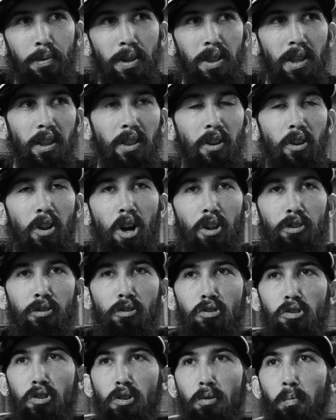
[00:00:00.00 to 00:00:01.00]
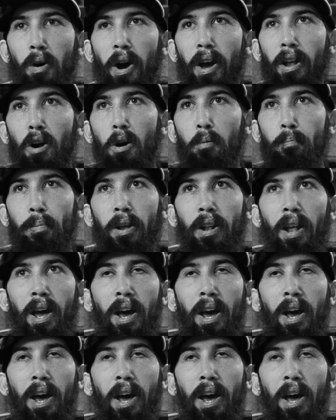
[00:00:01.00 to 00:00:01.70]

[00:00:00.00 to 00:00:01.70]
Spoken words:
But then they'll also shoot wide open